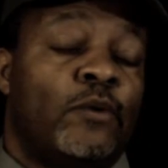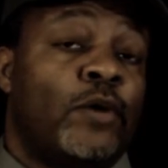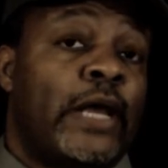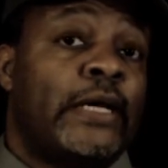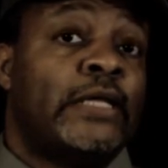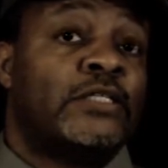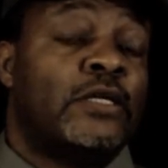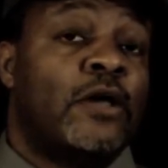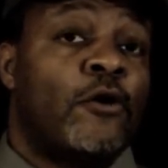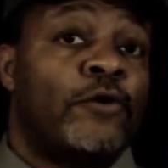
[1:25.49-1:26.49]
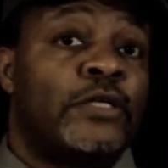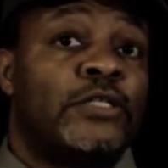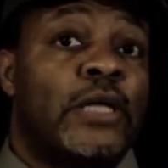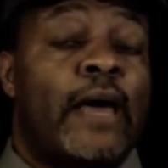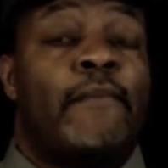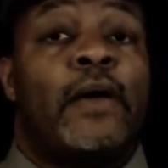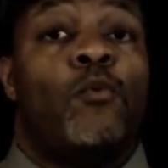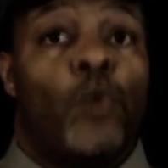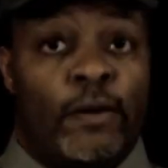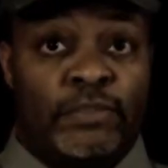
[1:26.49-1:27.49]
what I needed to learn until I met
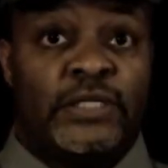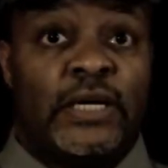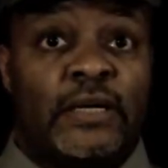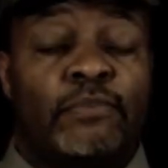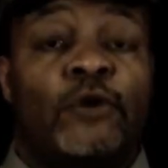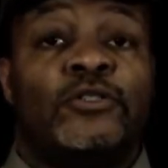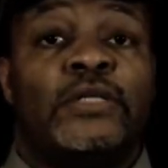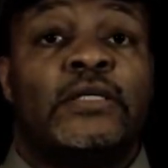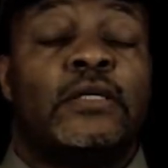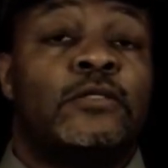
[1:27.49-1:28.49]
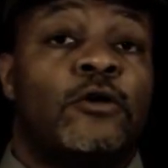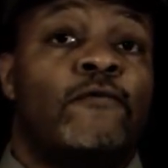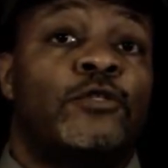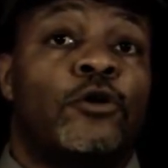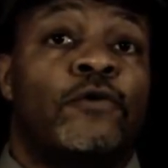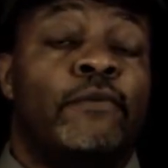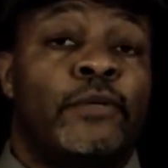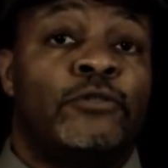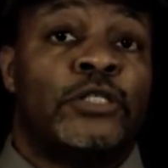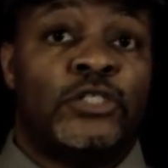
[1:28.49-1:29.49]
one particular person at the Conservatory of
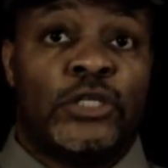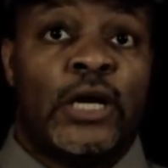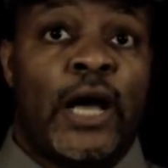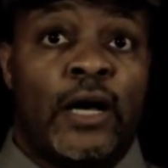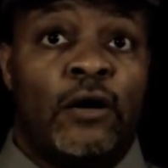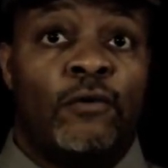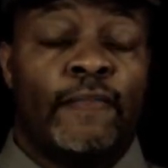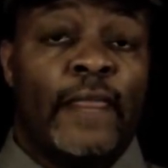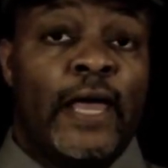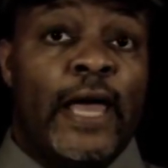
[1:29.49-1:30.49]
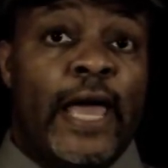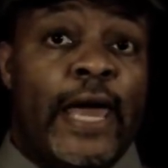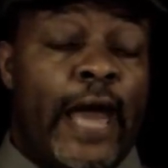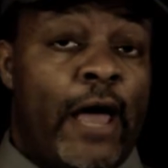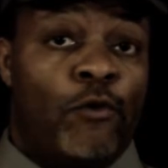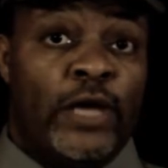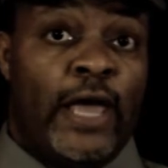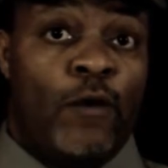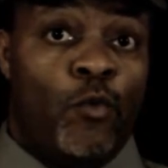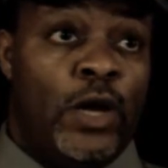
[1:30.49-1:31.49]
Music in Chicago. And I only
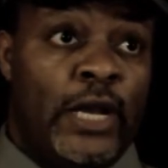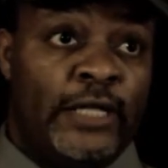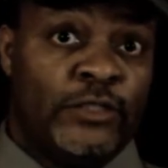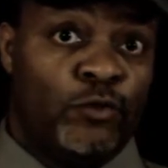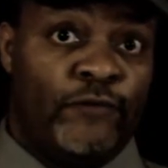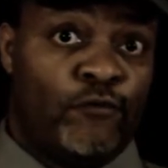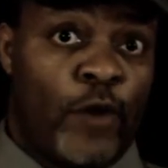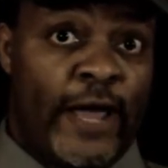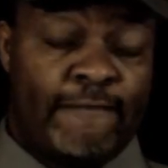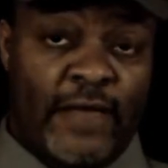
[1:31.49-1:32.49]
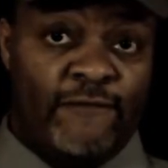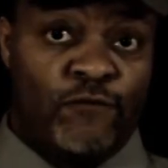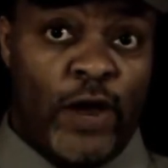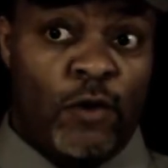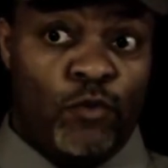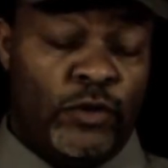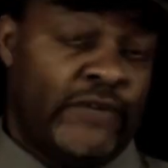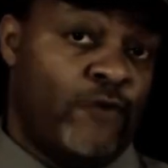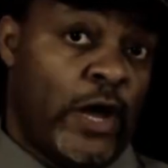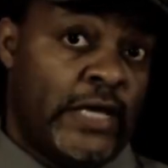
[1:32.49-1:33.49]
had one lesson with Frank. And
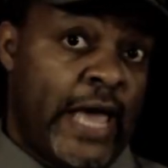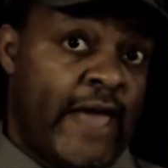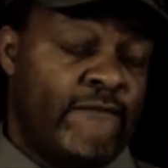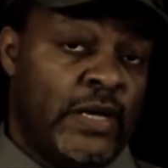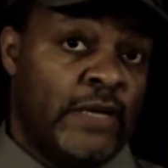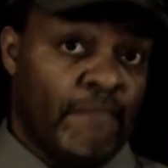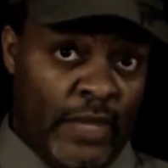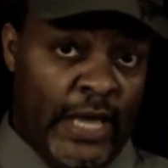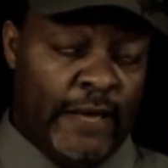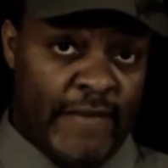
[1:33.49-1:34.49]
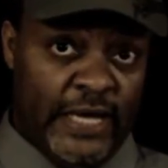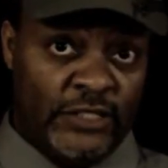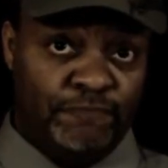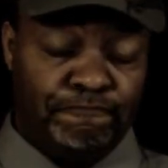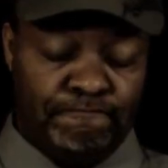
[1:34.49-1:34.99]
what Frank gave me is